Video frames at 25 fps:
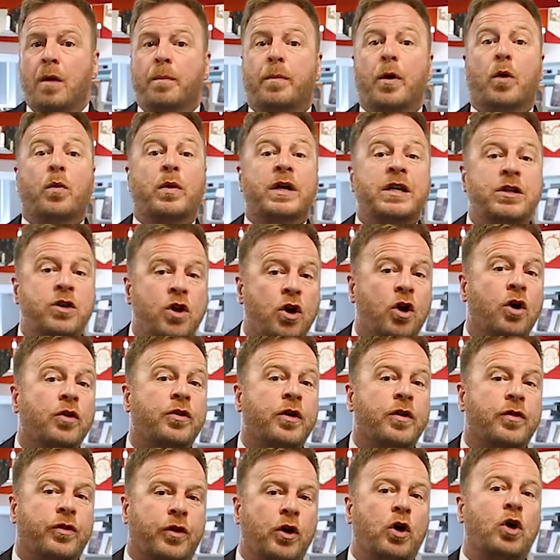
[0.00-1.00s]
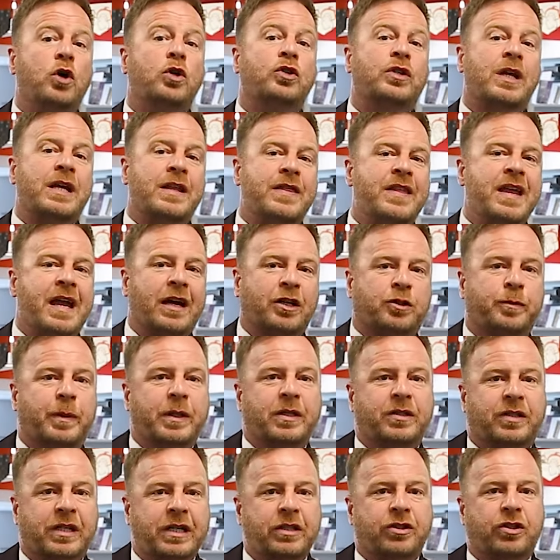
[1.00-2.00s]
but we know that those in the
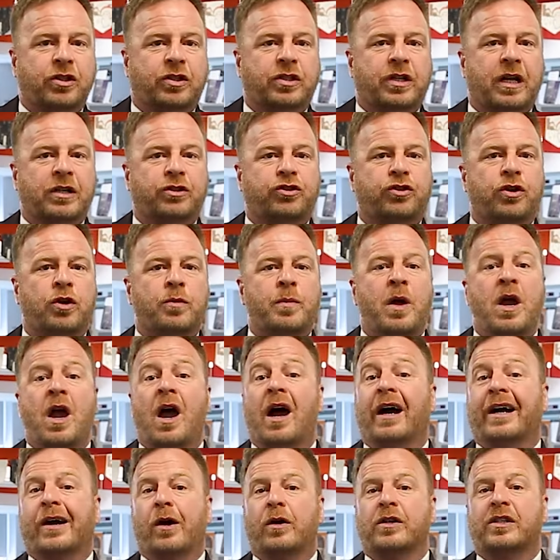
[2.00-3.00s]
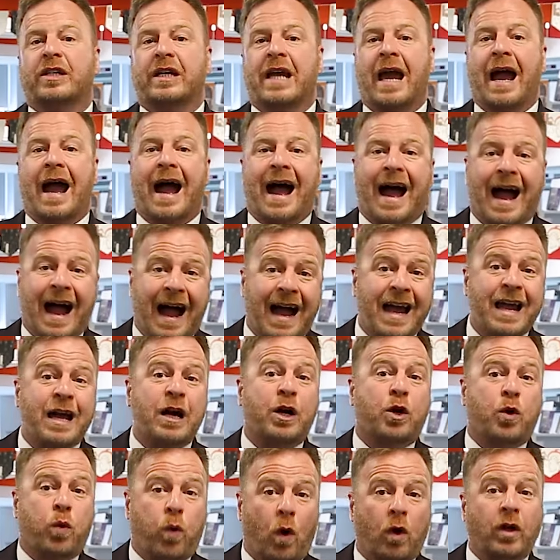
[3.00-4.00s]
expert teacher's classroom are going to get a
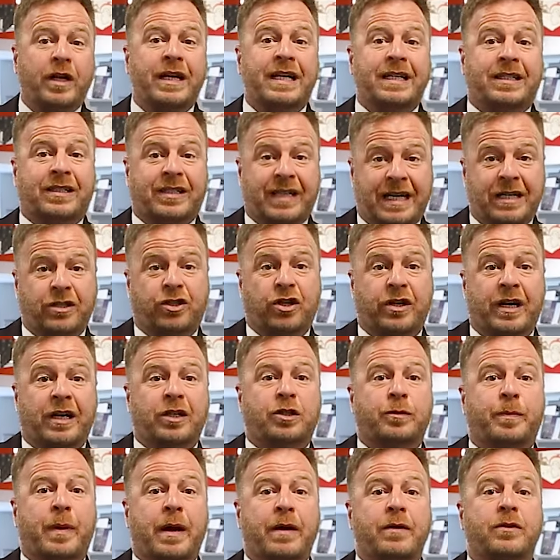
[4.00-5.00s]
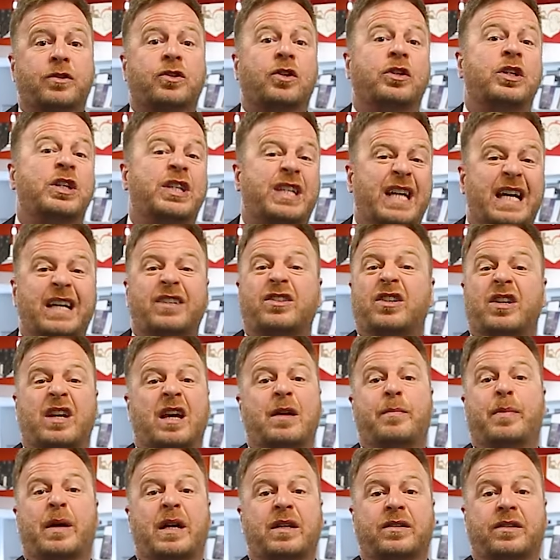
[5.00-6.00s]
higher quality teaching experience on a
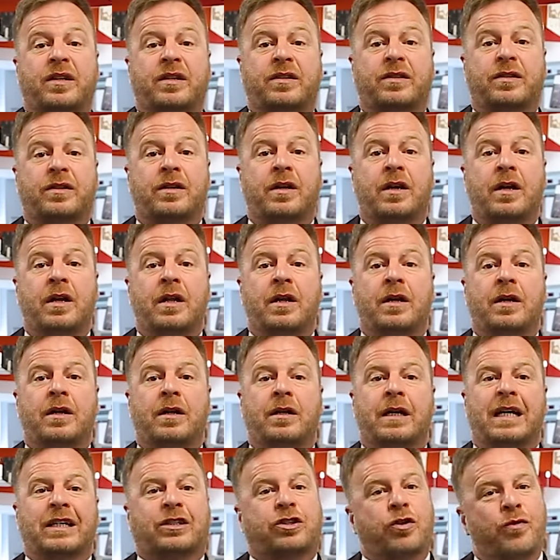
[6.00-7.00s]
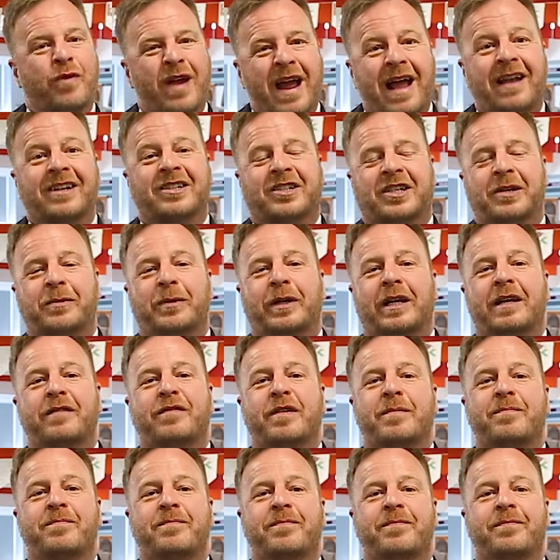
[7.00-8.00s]
day-to-day basis. It's a reality we
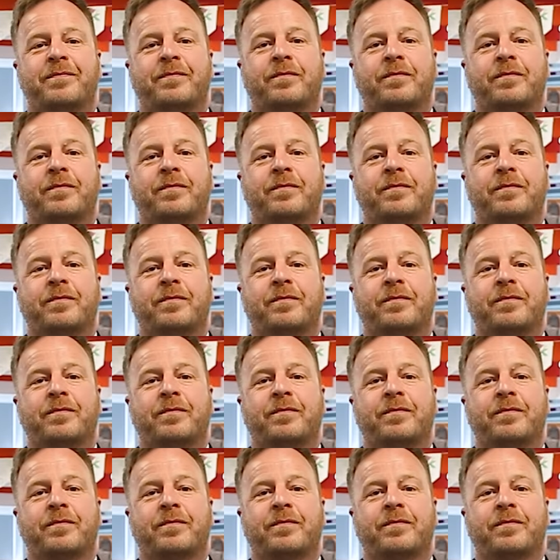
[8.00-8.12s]
live in.